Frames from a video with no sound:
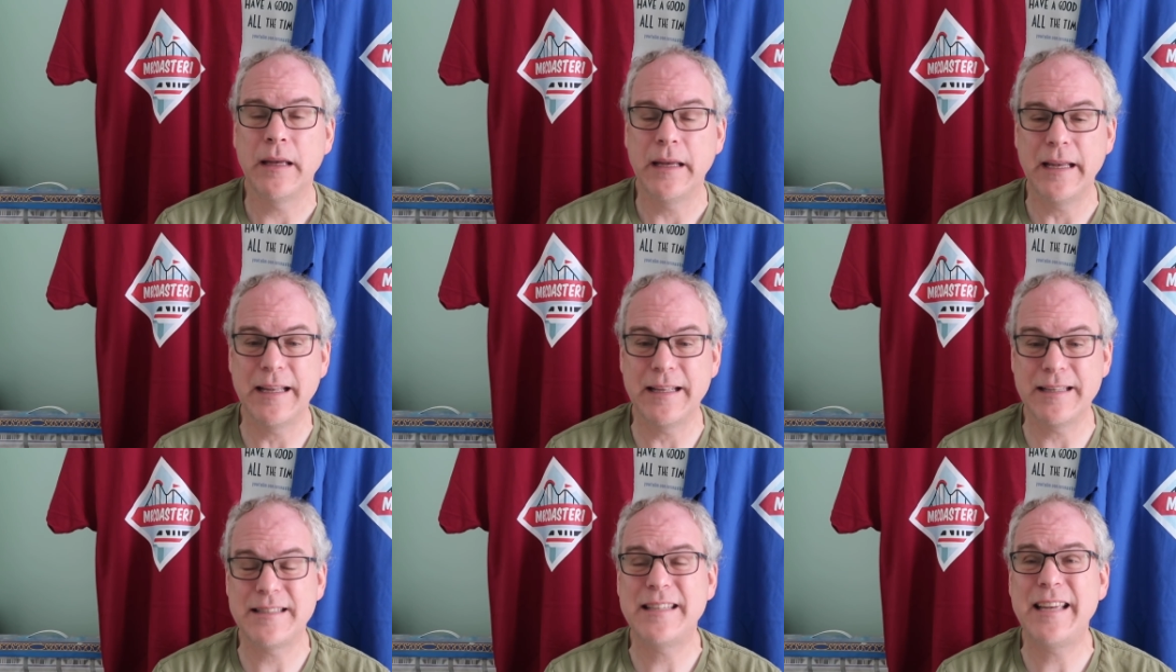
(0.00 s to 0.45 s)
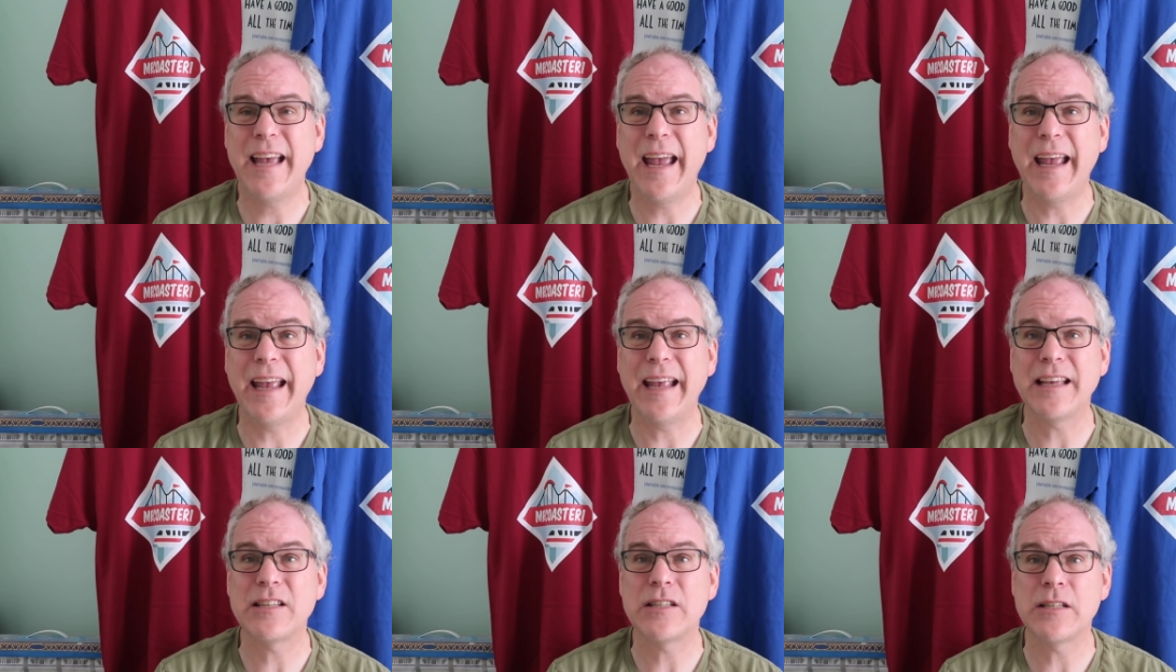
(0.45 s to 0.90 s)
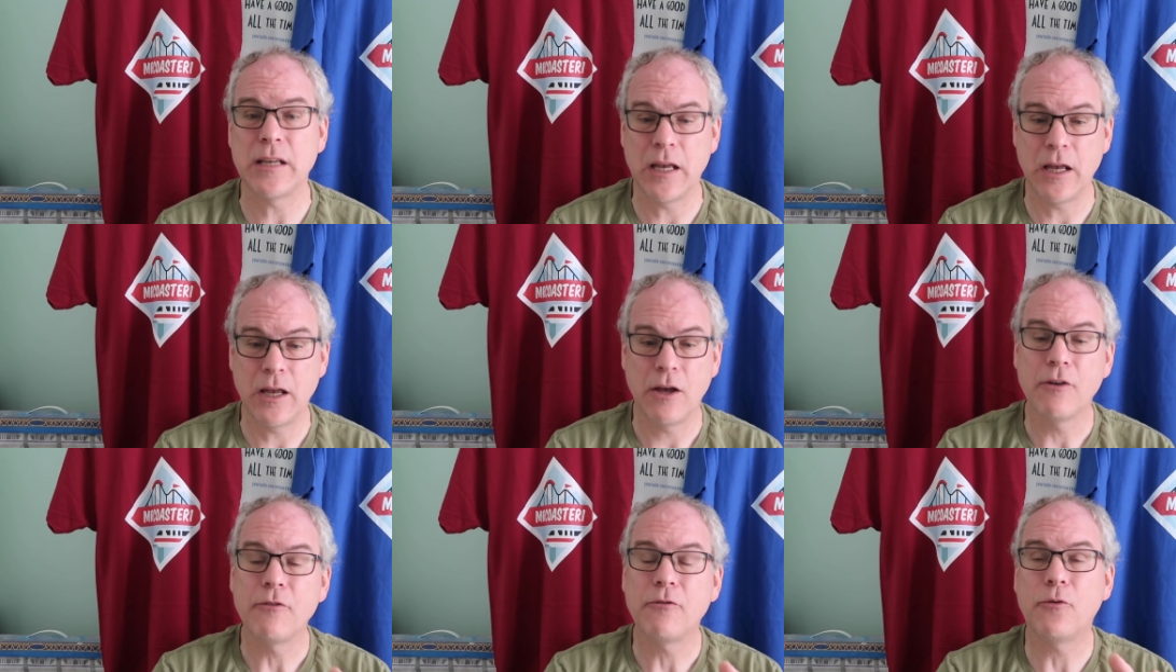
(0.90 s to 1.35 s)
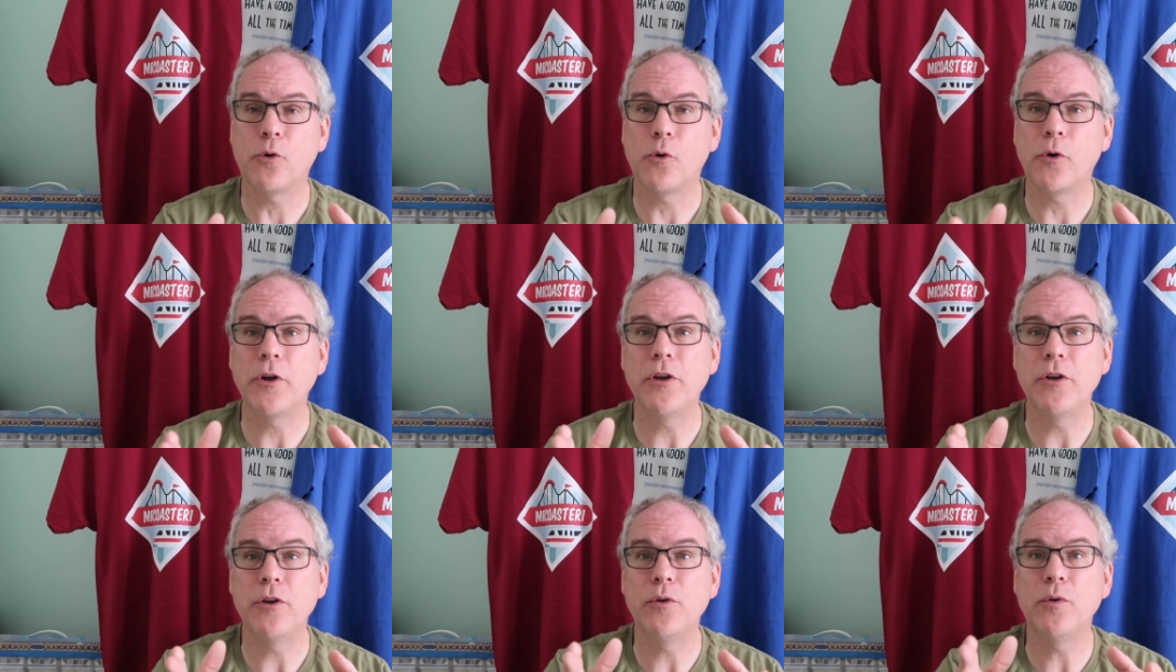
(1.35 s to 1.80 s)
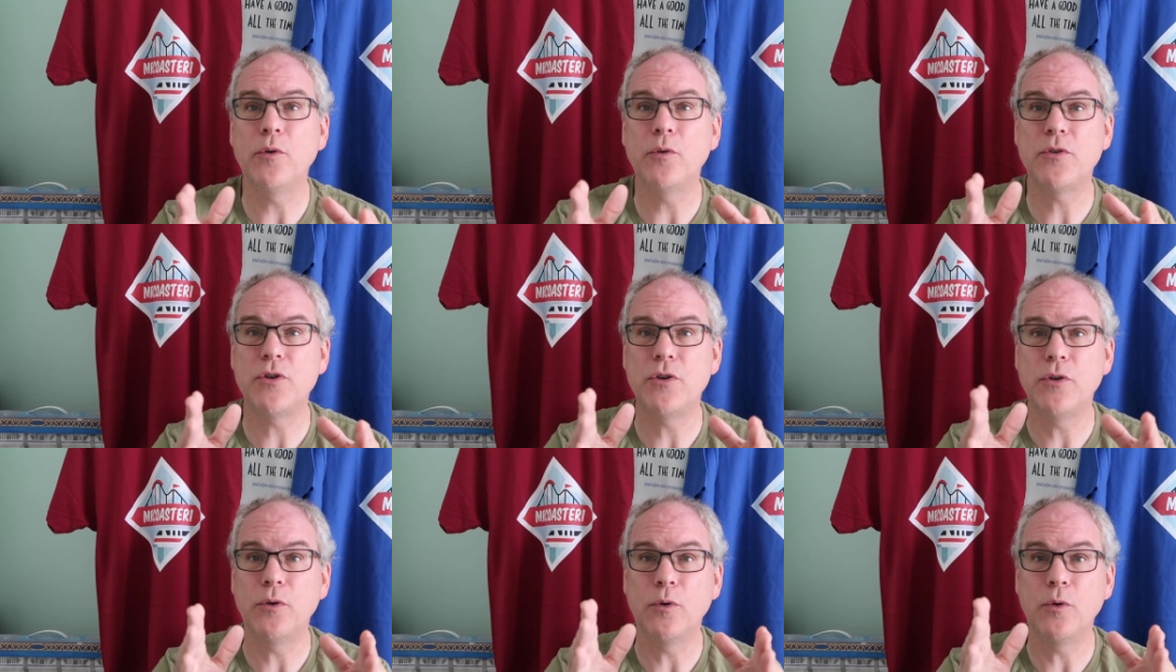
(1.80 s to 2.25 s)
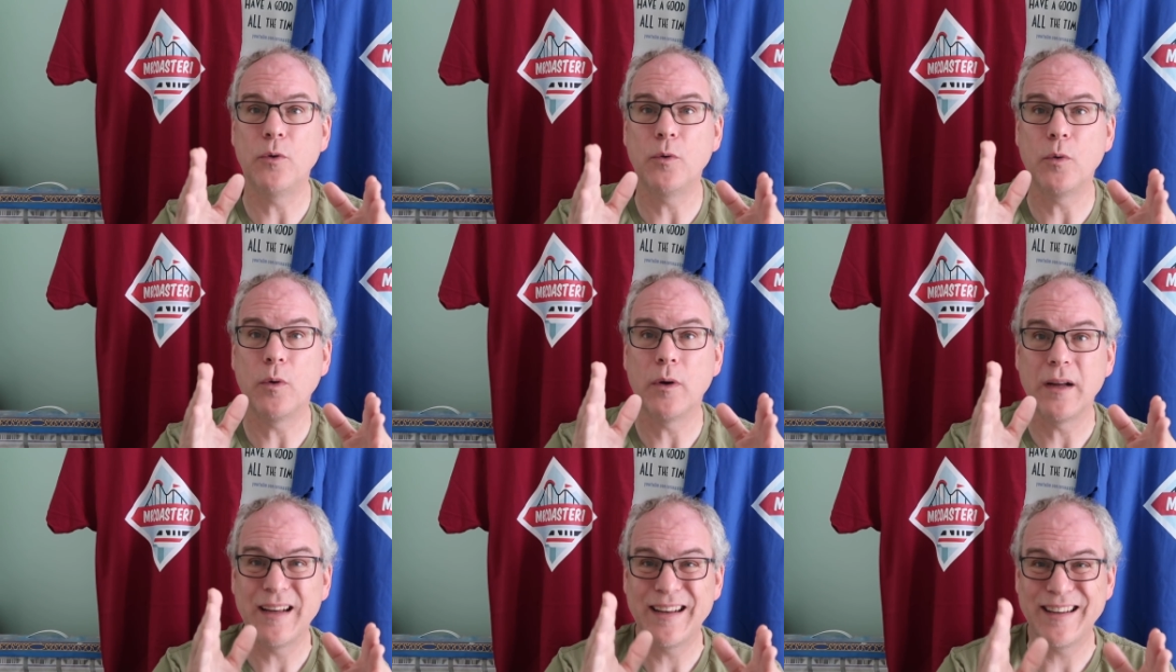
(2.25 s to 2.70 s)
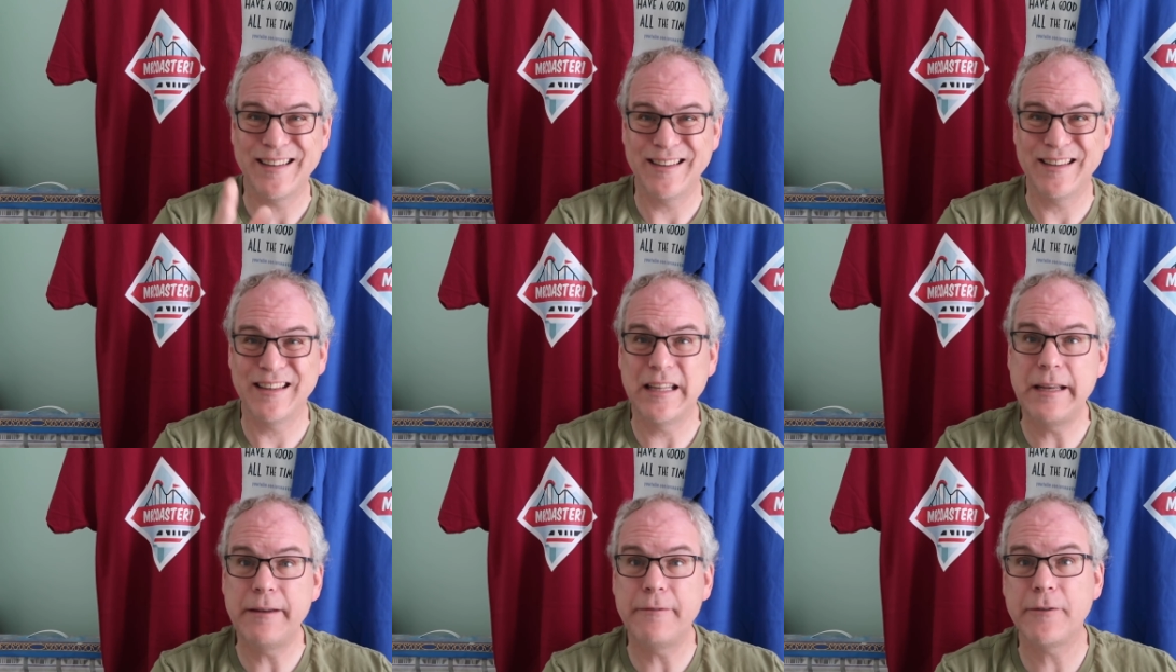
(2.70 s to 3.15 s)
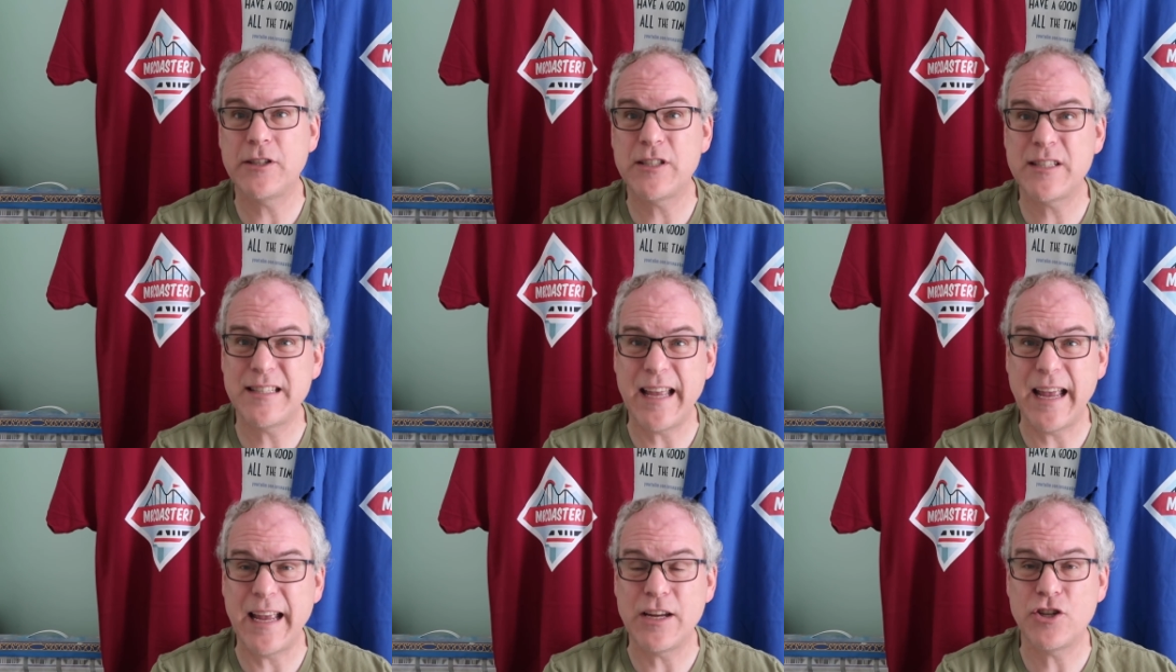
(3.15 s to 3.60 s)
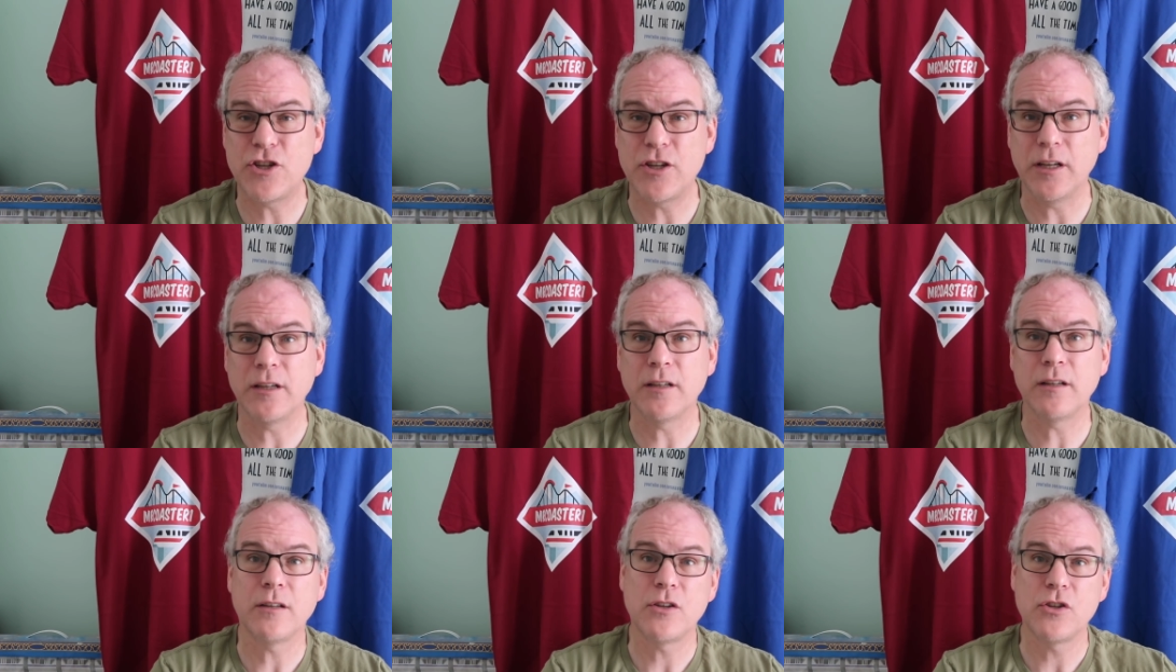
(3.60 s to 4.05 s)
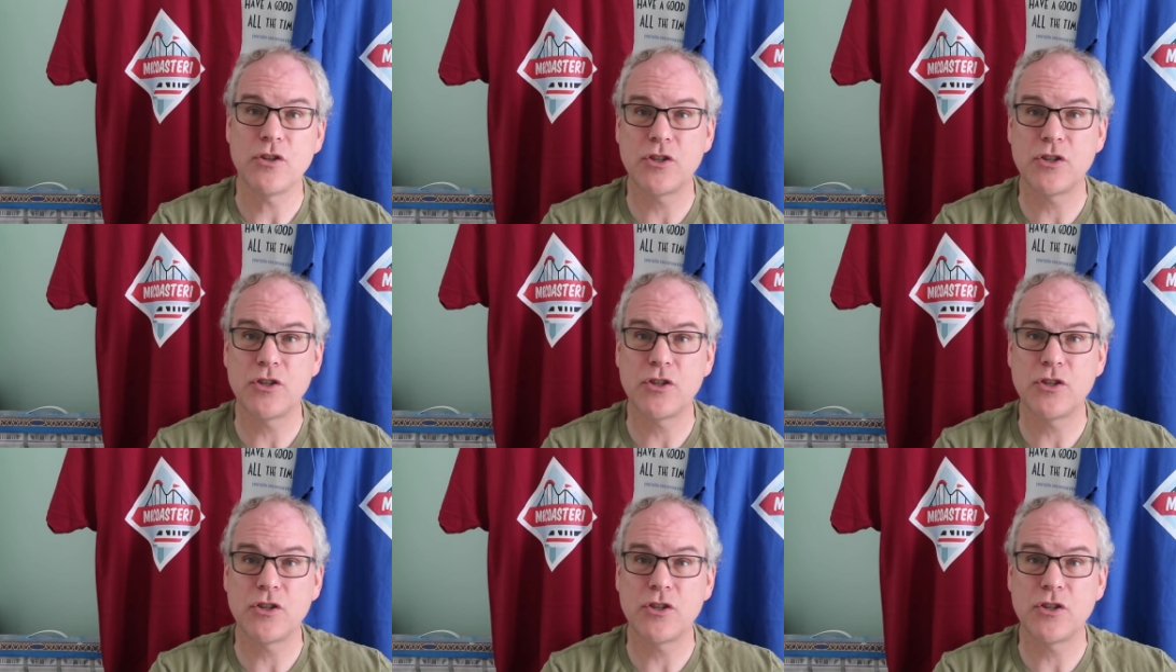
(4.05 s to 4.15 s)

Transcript: it takes for you to leave a station,